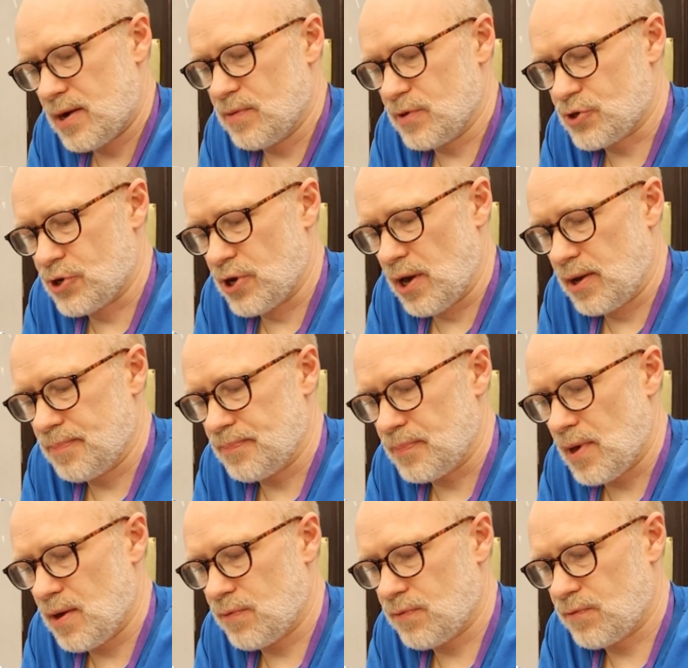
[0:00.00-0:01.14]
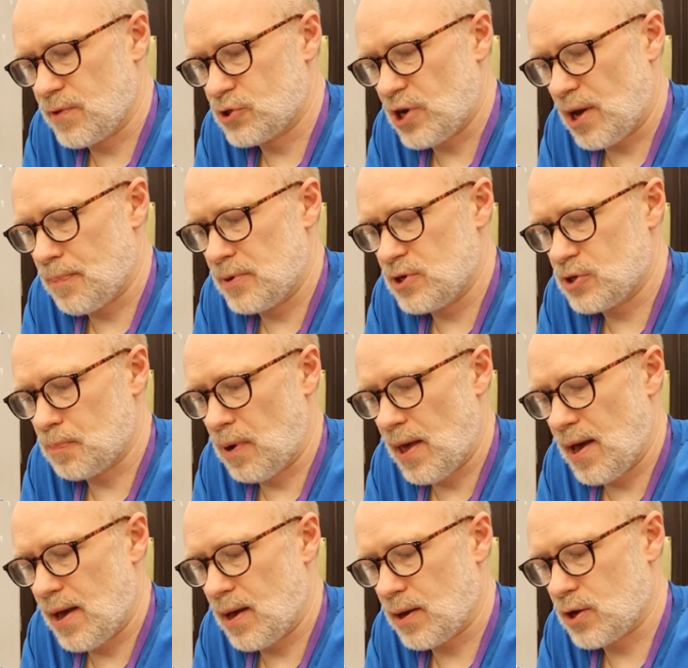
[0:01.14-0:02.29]
end of the turn, if the Japanese
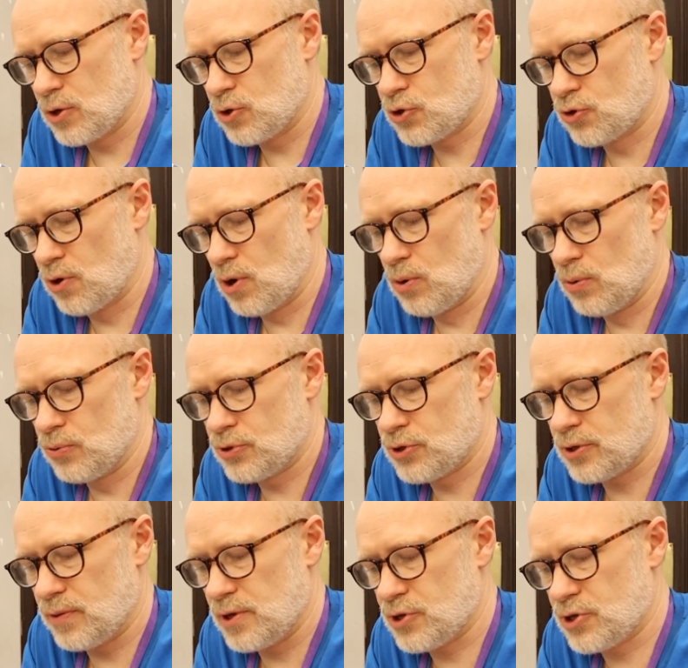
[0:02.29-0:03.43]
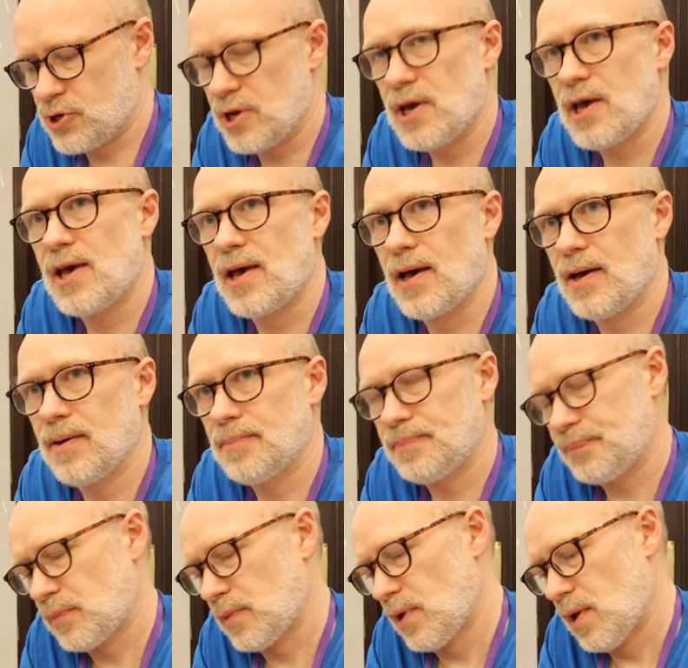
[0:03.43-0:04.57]
player controls this sea here,
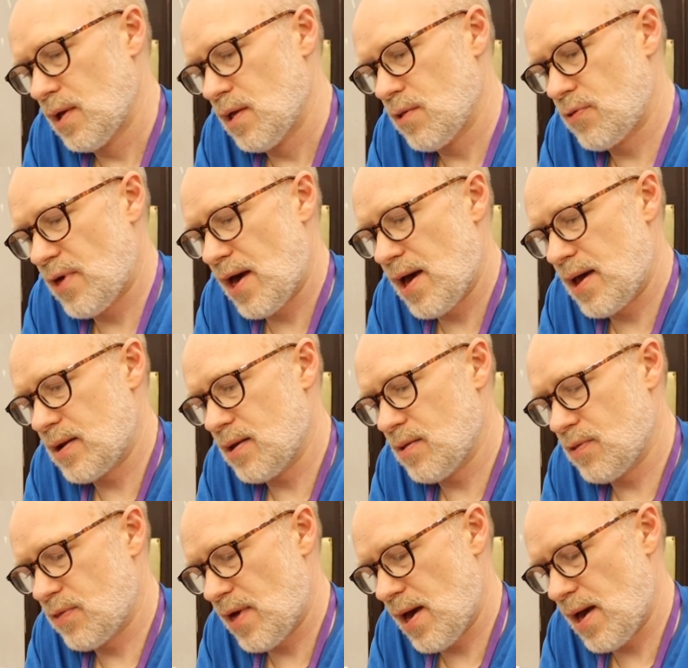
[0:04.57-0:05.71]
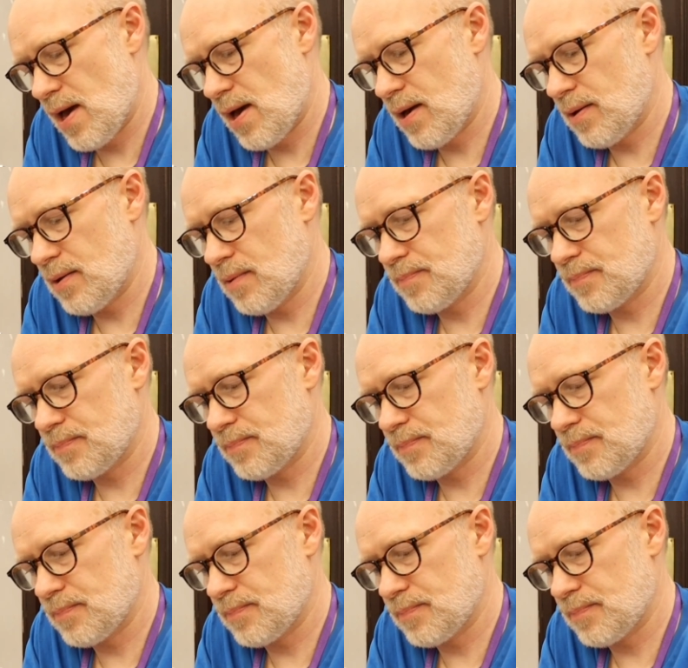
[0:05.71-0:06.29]
then their